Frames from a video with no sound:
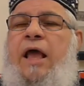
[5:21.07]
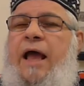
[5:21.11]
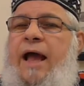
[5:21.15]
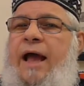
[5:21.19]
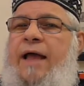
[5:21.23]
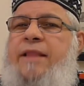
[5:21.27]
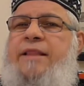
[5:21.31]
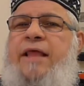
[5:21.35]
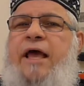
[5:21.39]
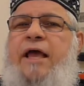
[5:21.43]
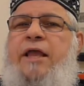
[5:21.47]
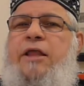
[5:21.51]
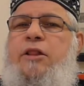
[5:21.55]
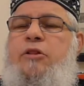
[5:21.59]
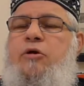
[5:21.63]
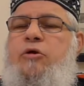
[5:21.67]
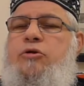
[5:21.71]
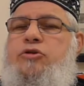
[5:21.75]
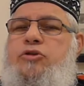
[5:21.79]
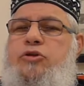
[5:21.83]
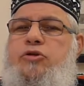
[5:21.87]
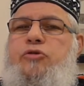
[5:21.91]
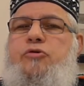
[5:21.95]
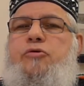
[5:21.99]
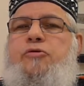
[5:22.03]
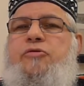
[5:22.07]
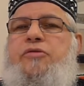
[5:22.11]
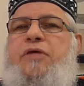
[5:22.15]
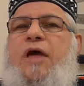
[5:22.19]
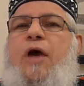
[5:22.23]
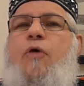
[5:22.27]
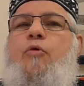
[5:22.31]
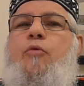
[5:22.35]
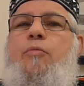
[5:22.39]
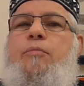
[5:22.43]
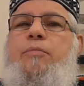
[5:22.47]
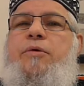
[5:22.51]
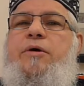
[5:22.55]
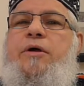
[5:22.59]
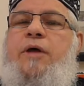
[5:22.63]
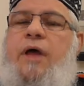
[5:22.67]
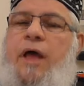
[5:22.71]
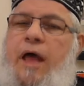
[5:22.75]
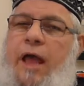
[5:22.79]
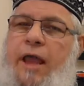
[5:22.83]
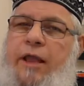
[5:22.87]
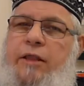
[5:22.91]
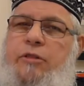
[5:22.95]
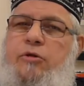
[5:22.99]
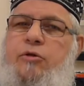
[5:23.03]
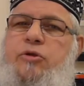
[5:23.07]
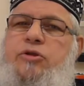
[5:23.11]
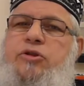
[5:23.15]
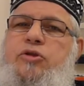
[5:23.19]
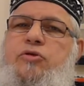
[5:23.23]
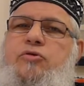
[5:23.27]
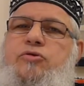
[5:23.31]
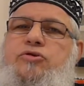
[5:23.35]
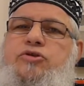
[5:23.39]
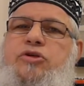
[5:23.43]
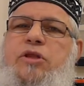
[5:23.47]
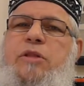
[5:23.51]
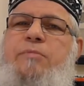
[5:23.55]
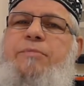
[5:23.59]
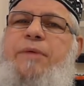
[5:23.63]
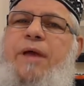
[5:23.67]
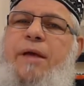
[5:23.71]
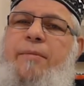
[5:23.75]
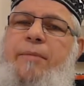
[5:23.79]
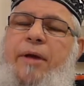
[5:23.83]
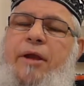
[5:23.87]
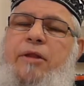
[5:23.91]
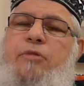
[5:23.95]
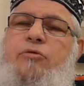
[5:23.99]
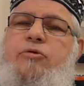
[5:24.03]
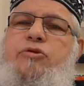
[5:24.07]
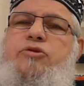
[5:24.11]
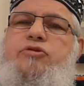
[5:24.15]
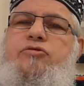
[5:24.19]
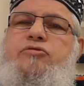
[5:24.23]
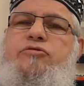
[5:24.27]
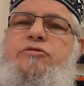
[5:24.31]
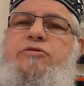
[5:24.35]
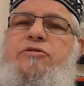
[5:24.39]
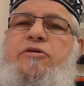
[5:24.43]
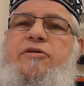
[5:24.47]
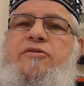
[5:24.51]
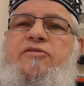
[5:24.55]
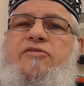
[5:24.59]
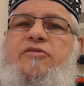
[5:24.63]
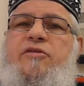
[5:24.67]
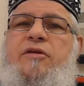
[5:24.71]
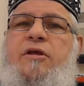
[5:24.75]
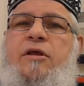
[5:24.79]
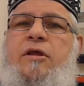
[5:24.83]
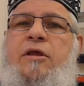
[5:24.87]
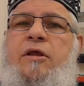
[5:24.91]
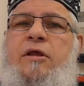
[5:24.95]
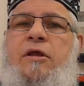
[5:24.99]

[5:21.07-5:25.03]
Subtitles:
And I looked to your thawb, I looked to your jilbab, I looked to your dress.